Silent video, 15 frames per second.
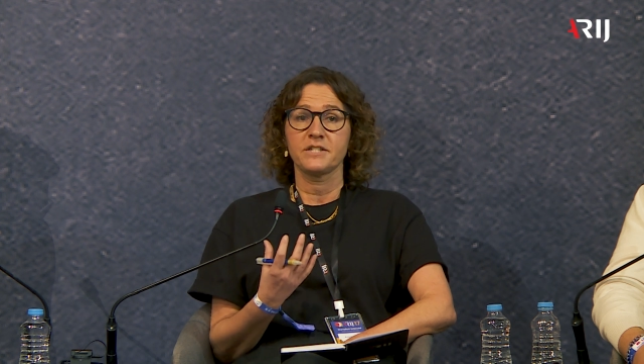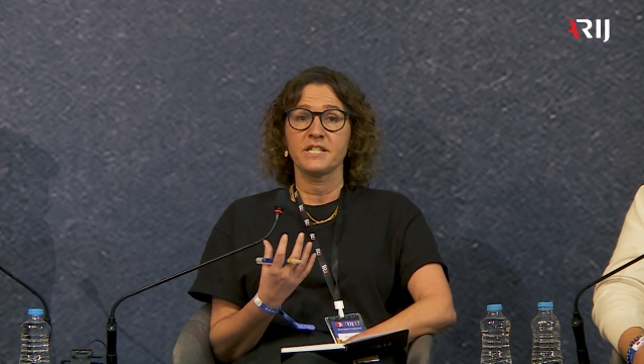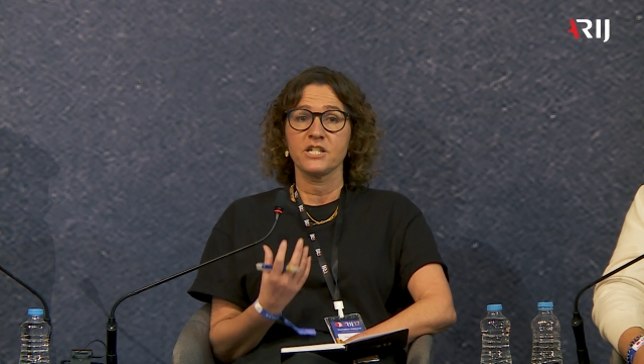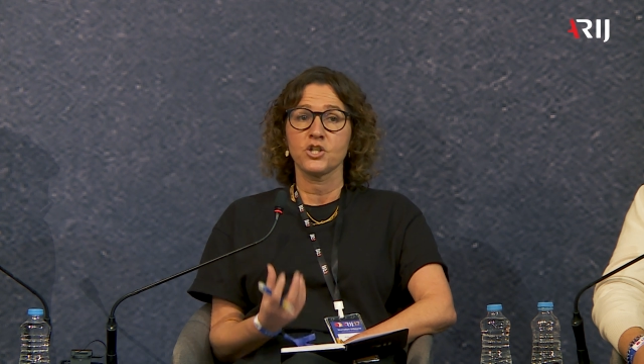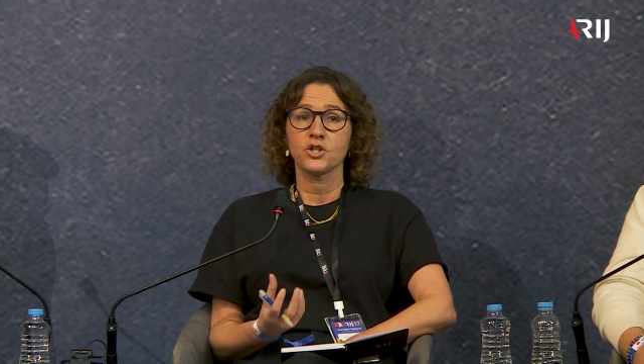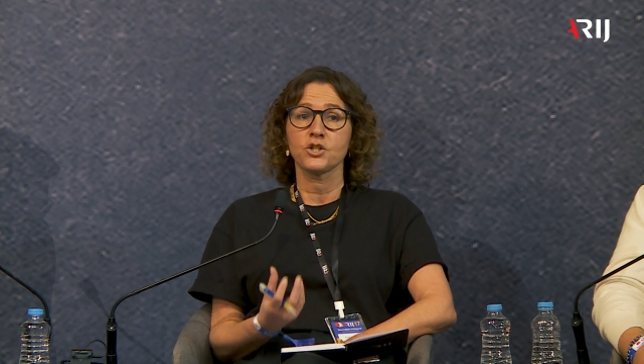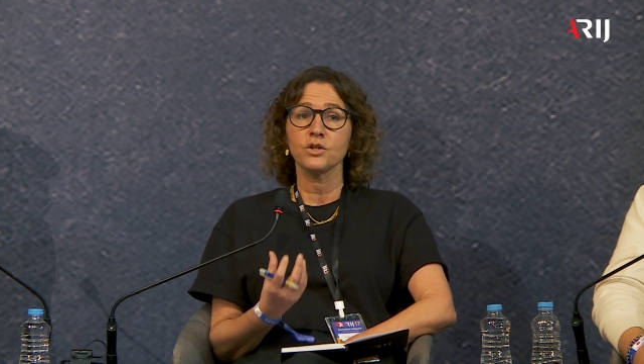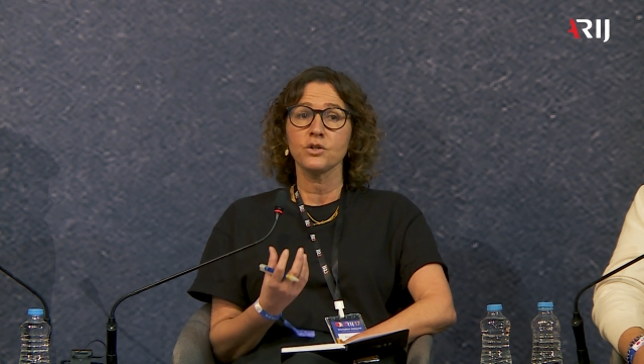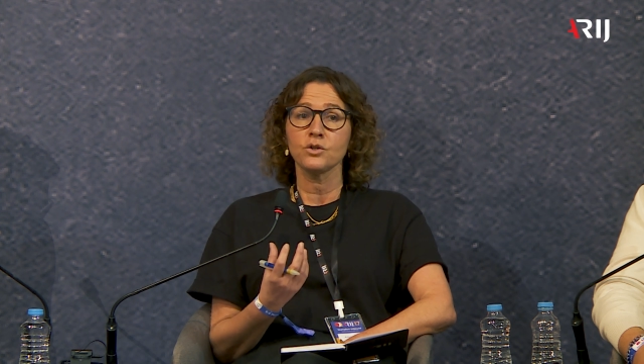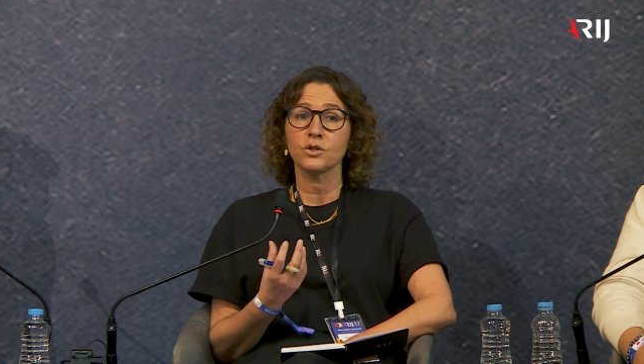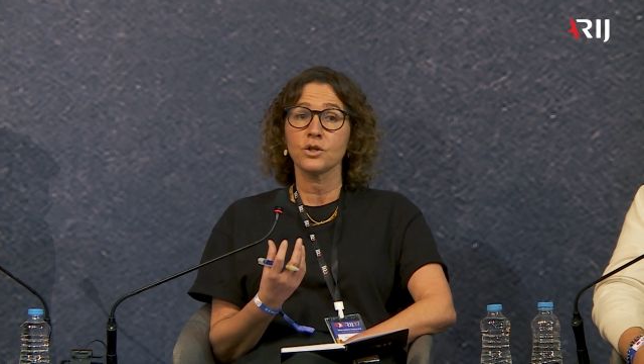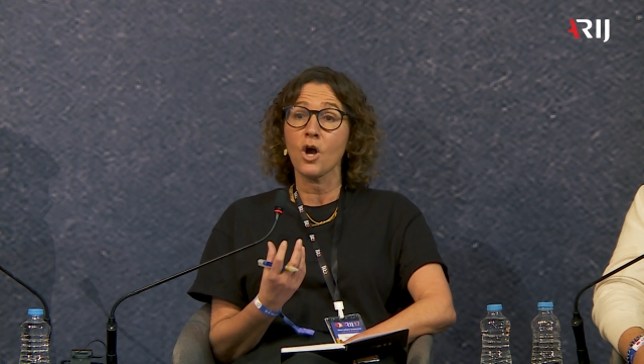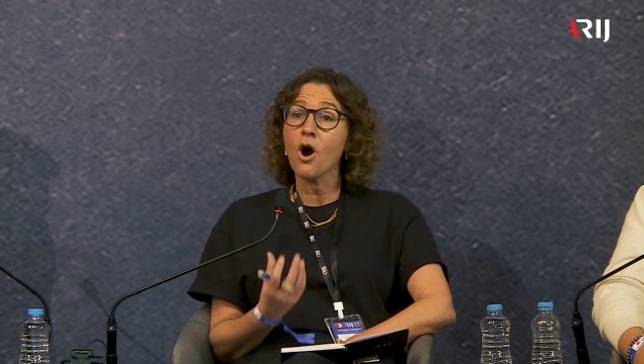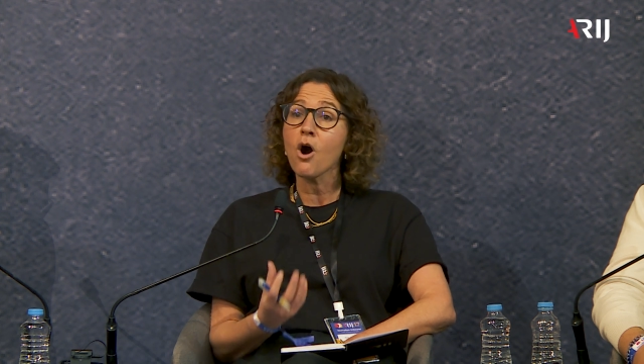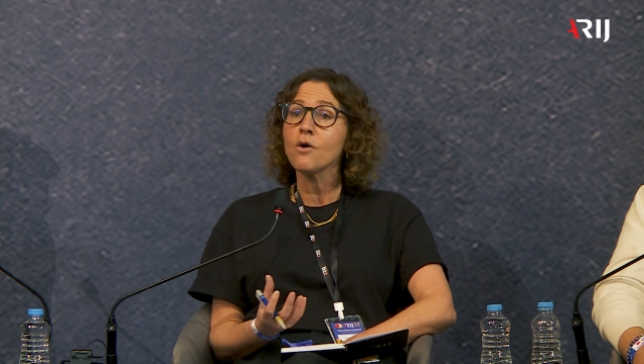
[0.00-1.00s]
digital
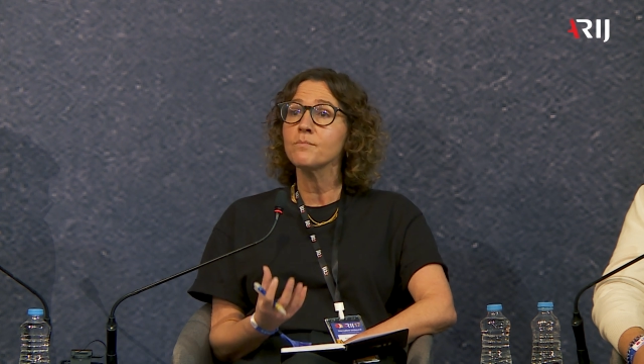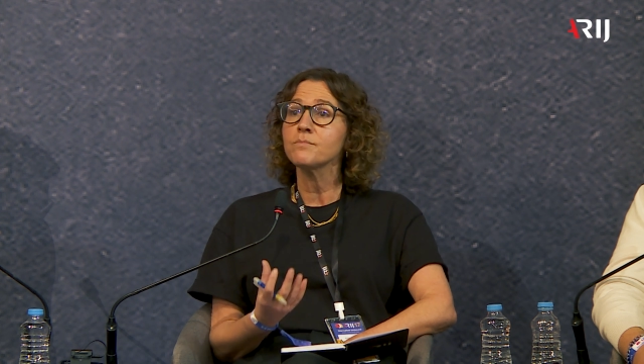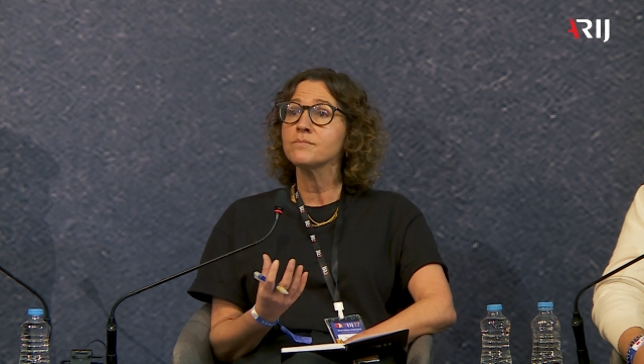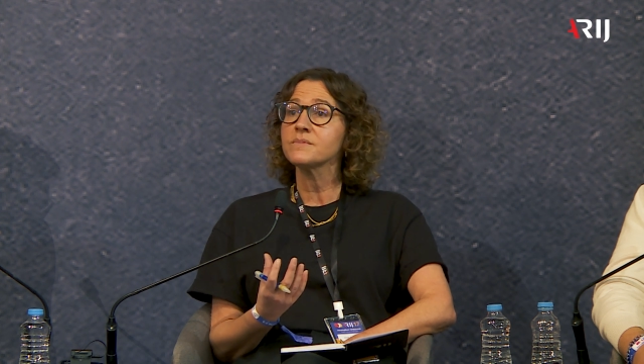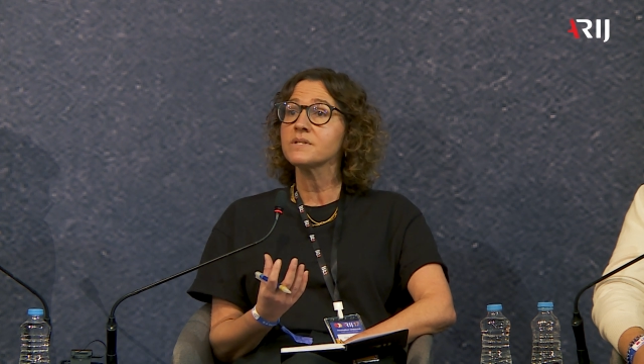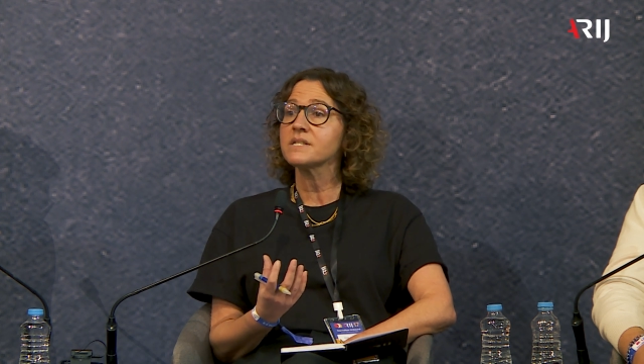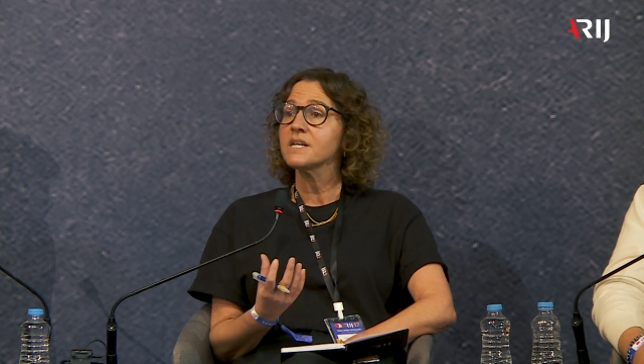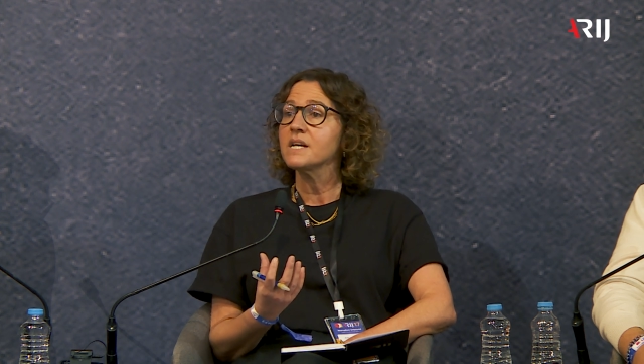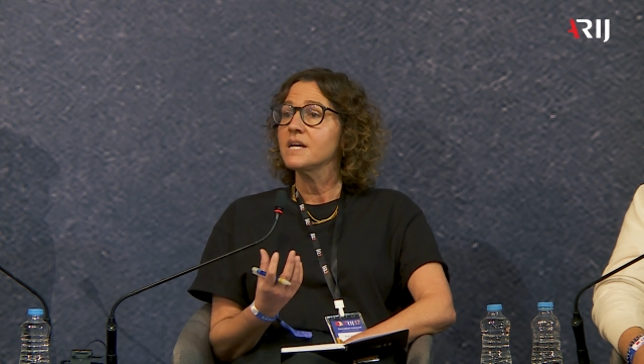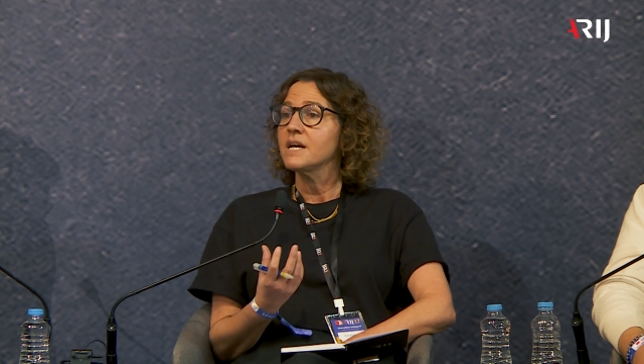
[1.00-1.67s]
comms